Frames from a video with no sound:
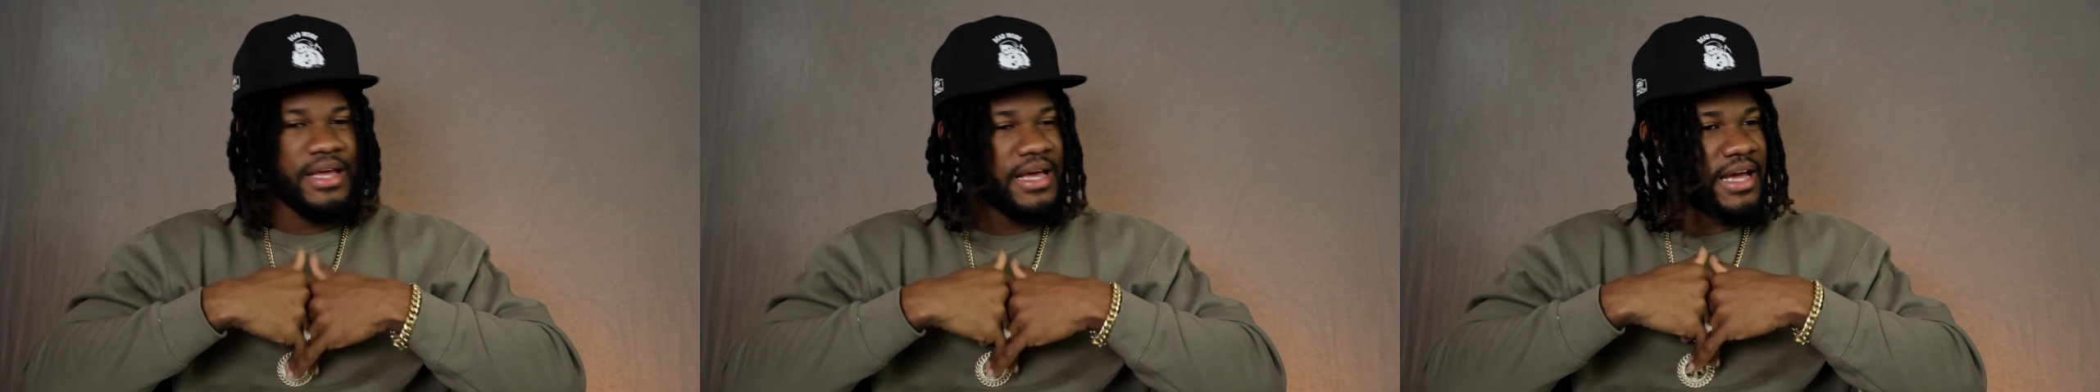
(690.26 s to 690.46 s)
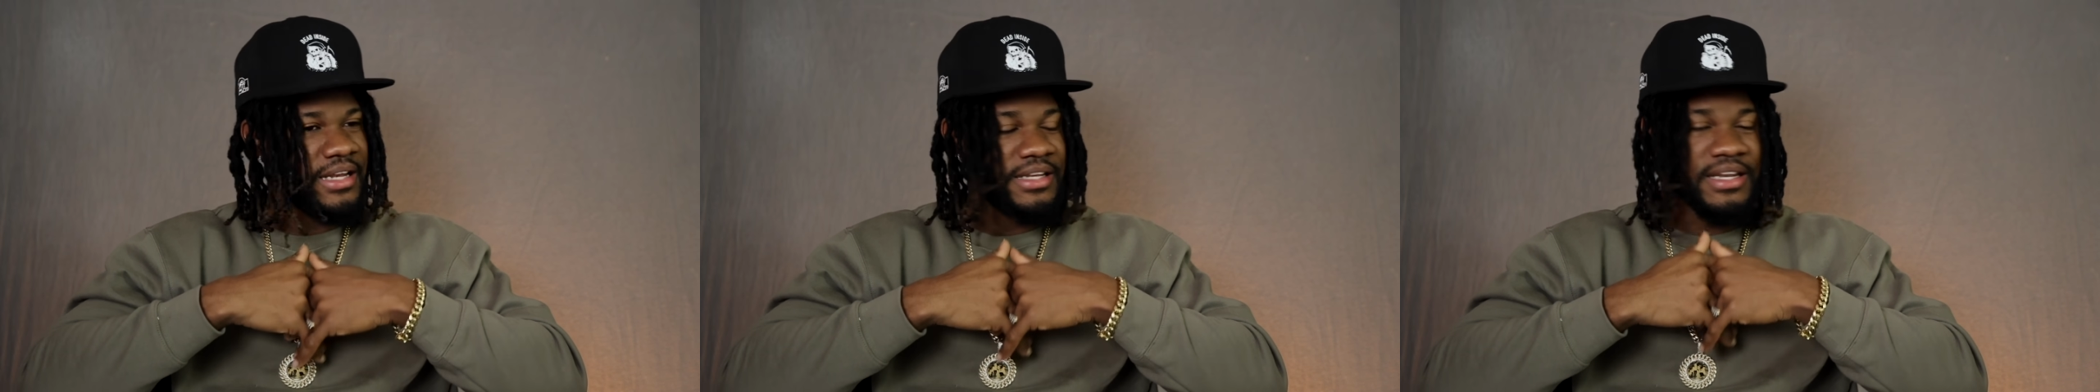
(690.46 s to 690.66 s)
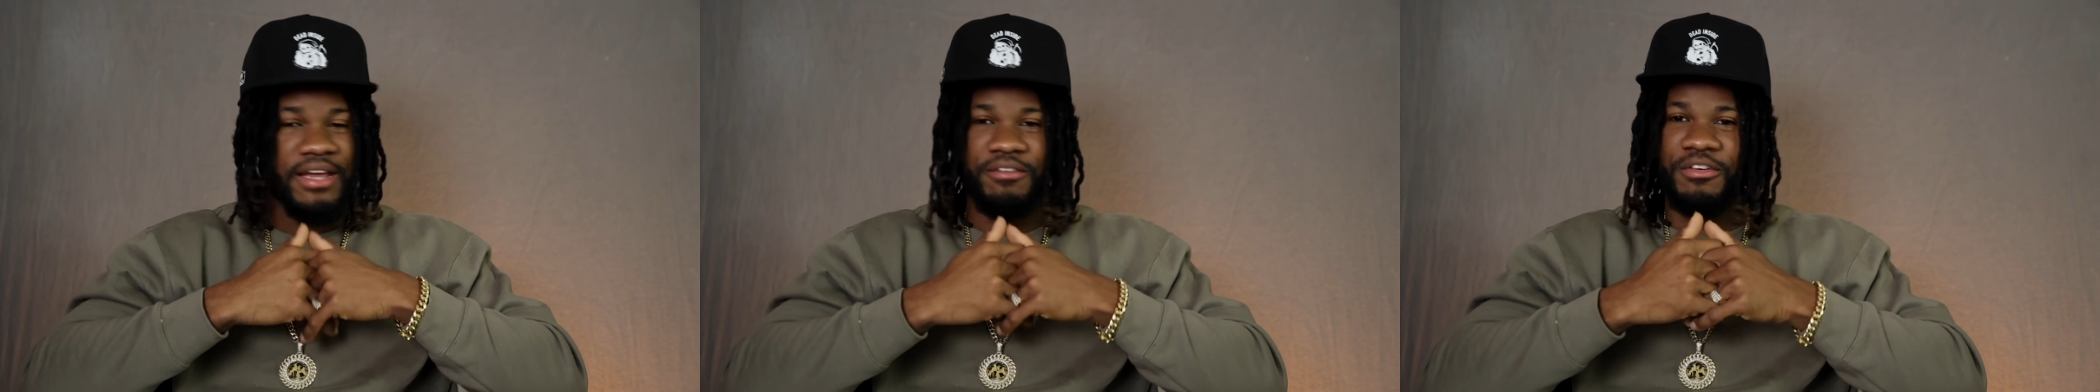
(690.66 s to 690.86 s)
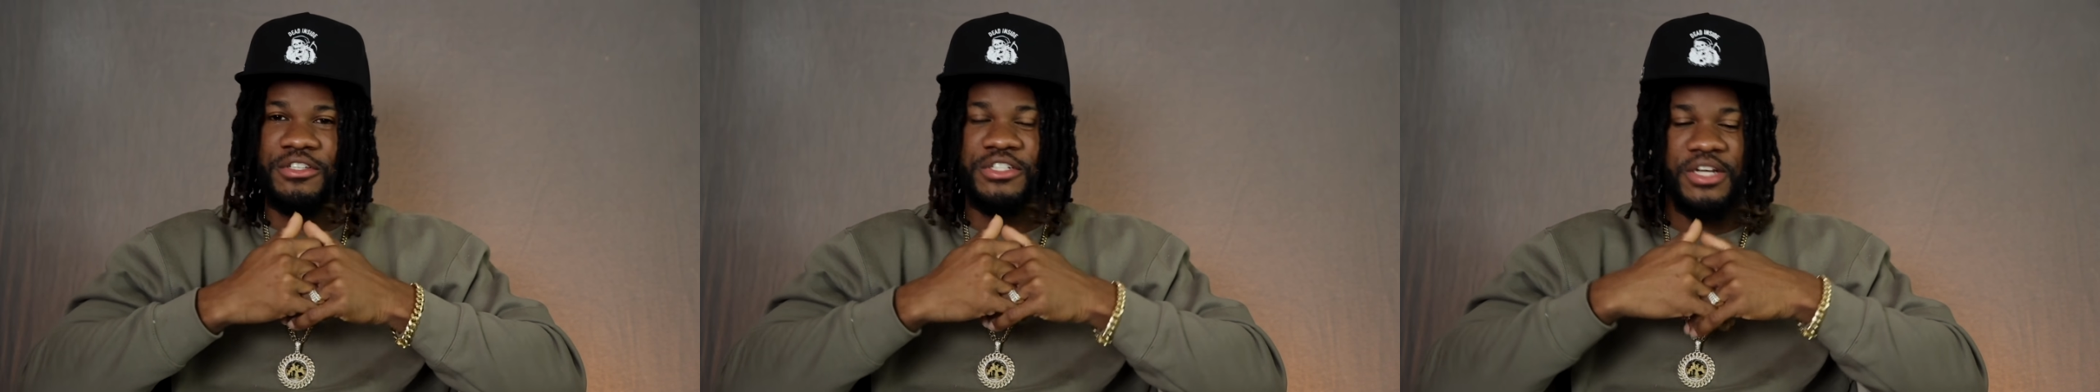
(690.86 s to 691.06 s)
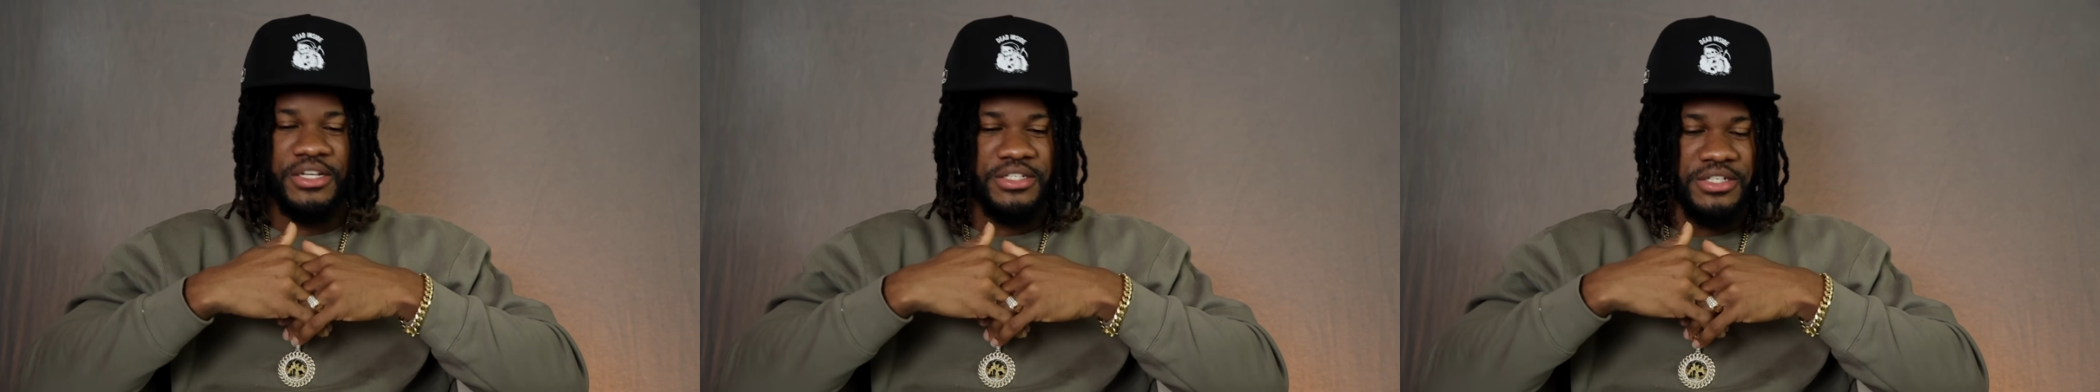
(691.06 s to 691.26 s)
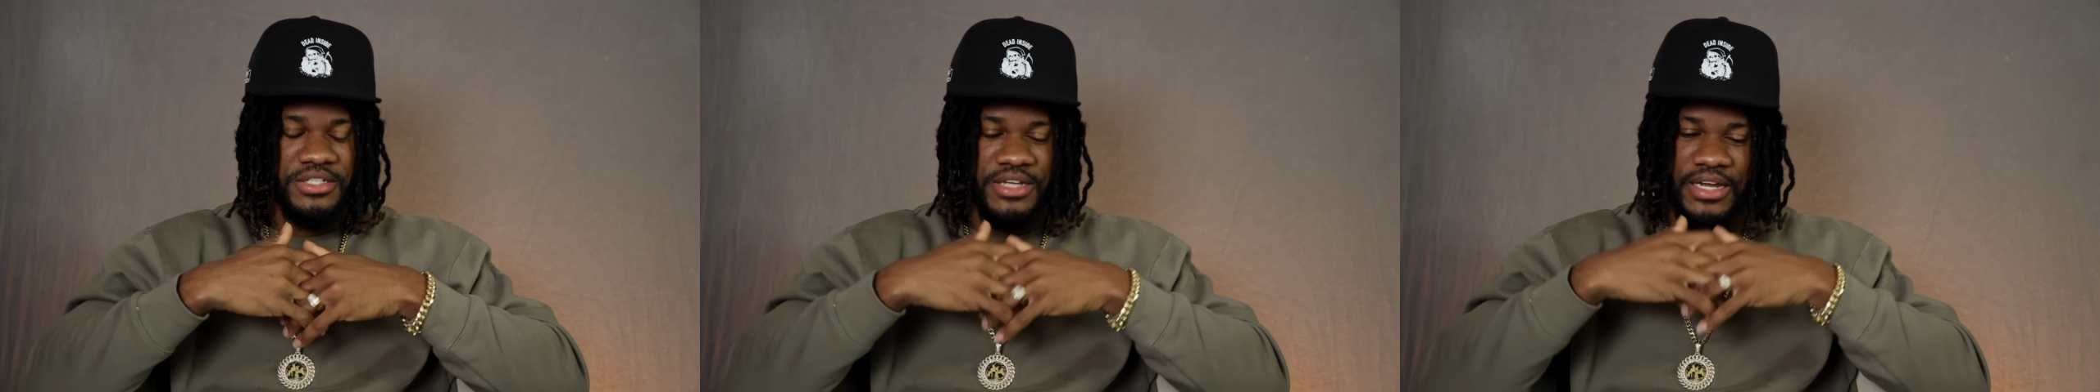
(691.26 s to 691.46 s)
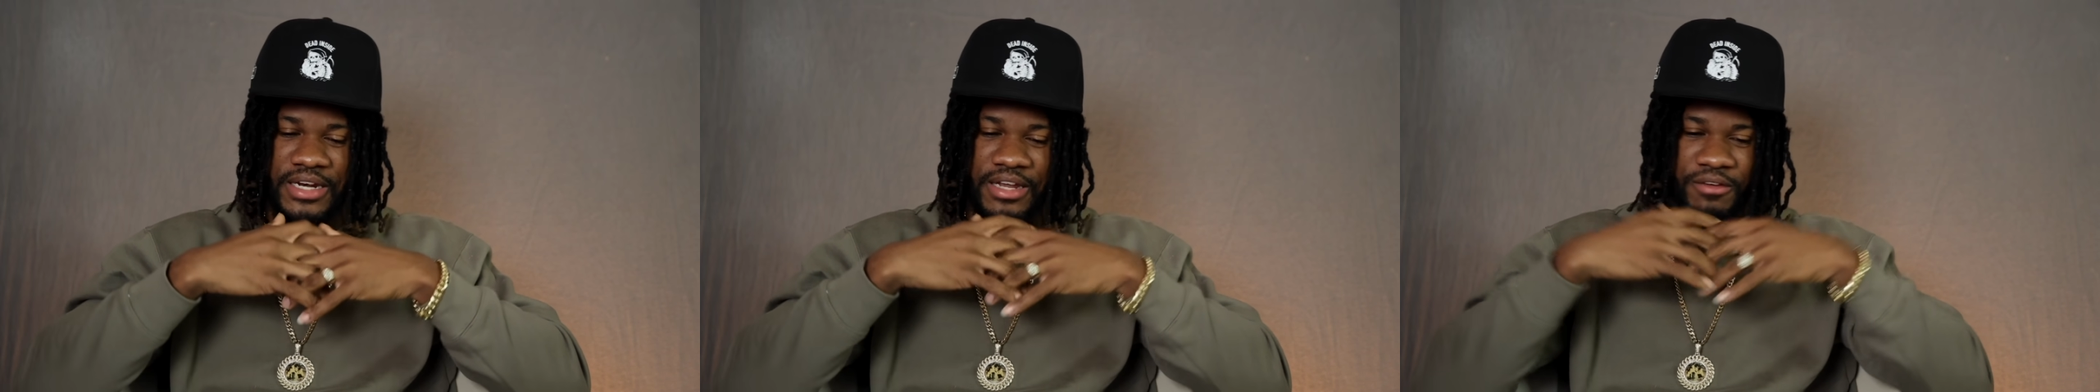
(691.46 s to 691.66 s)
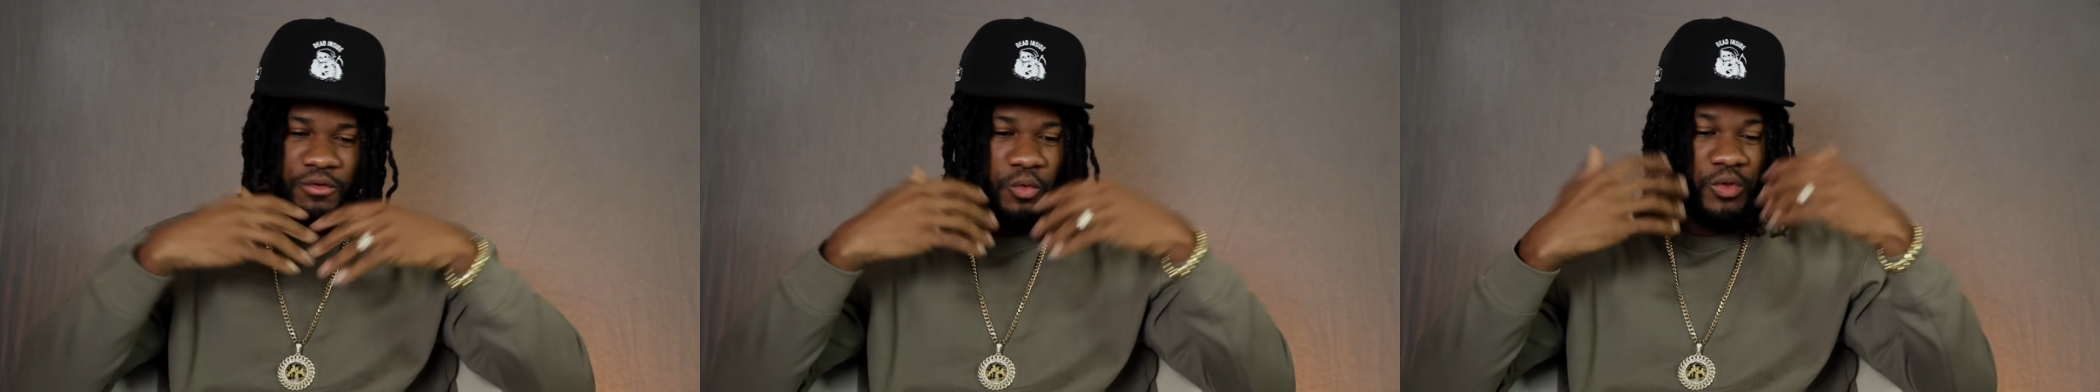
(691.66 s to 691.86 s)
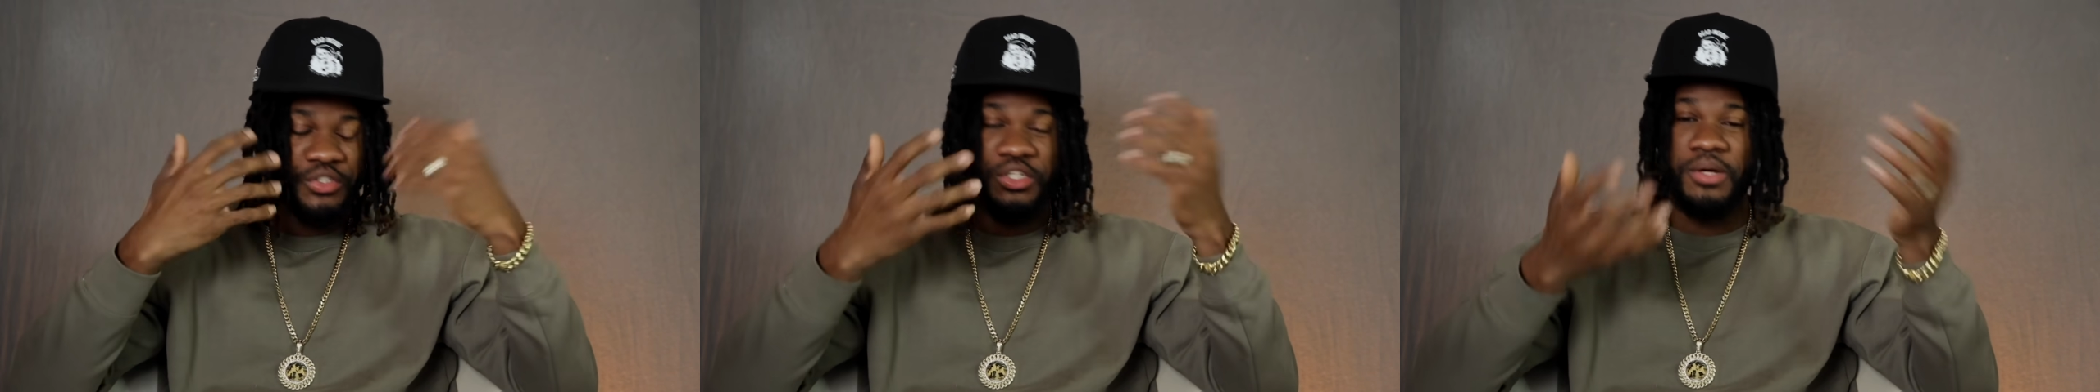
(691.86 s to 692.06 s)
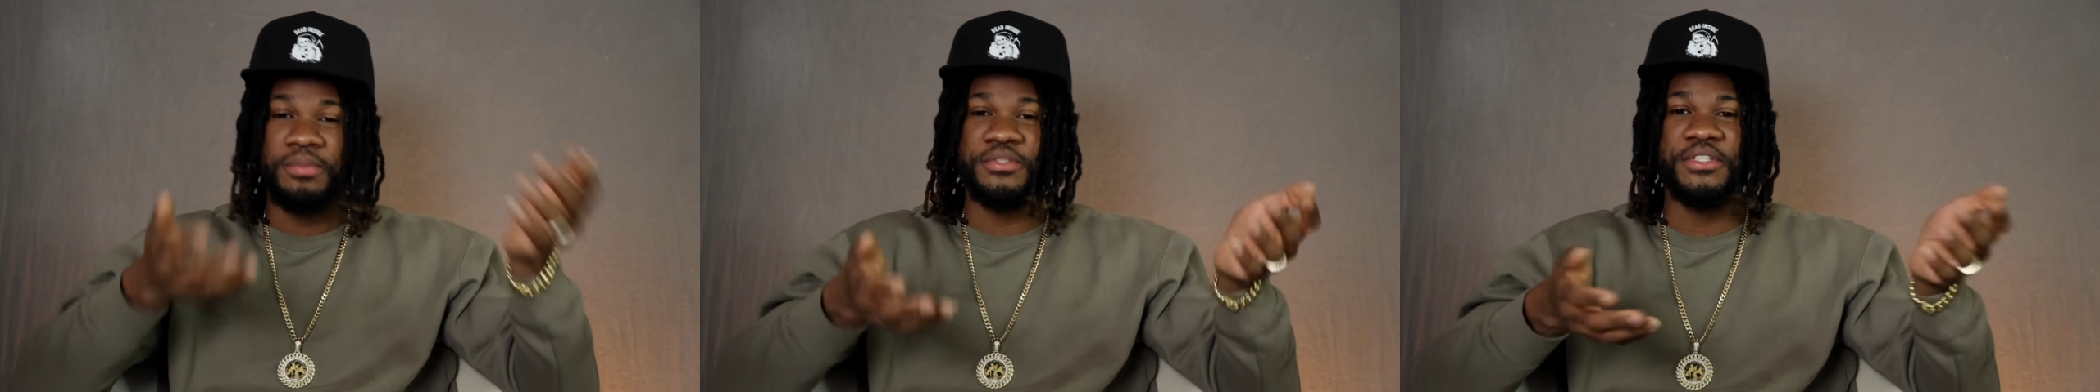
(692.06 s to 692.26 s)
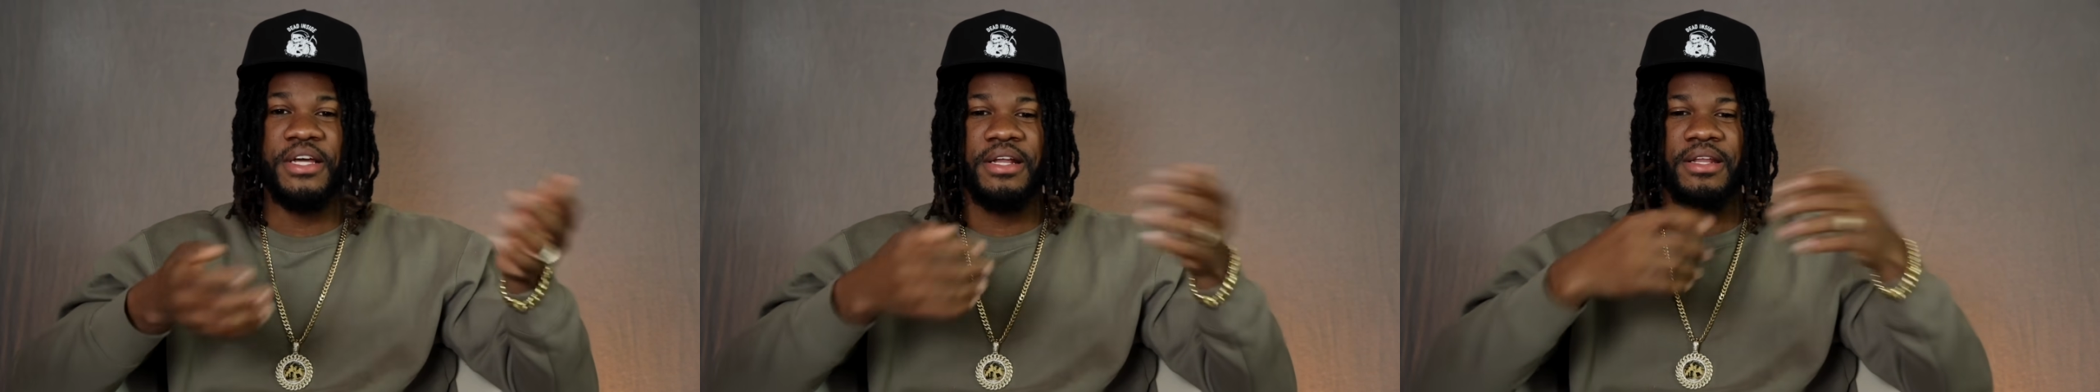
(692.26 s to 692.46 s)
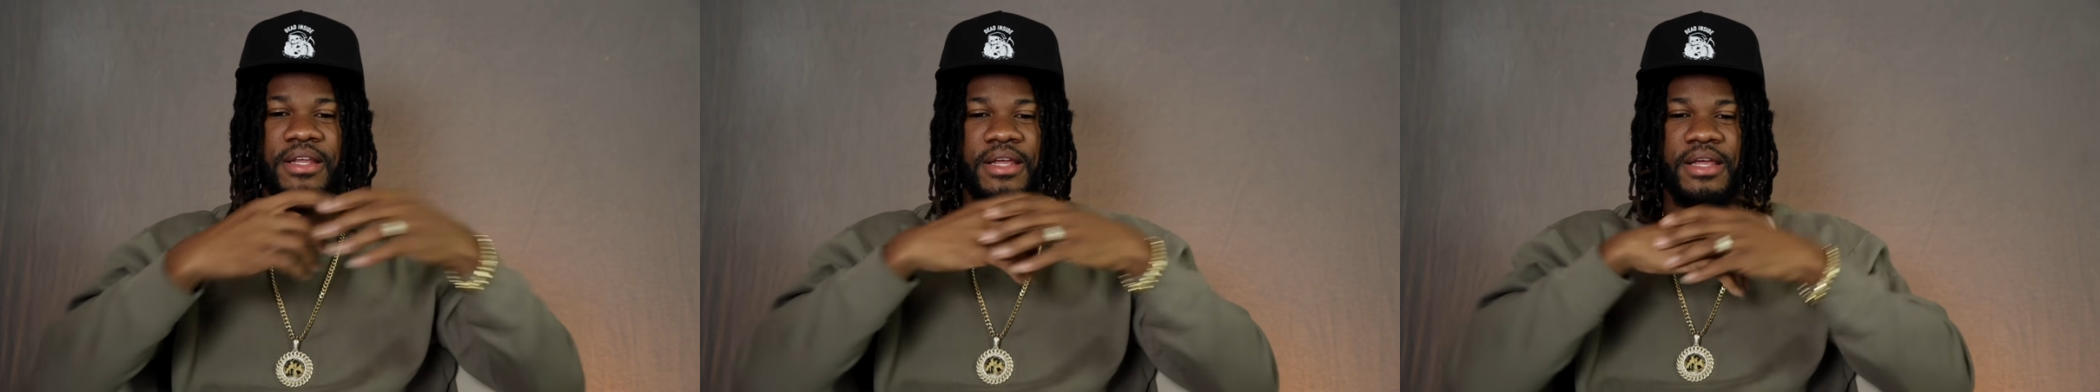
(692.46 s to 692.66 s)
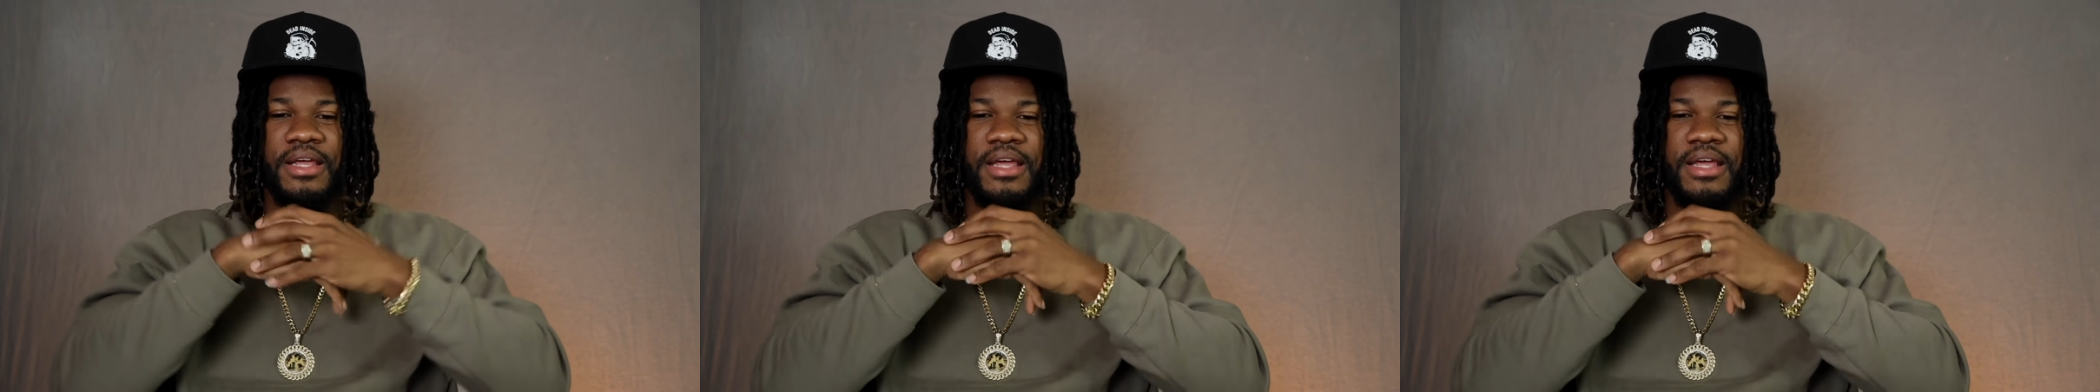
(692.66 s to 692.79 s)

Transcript: I never judged it, I never wasn't upset.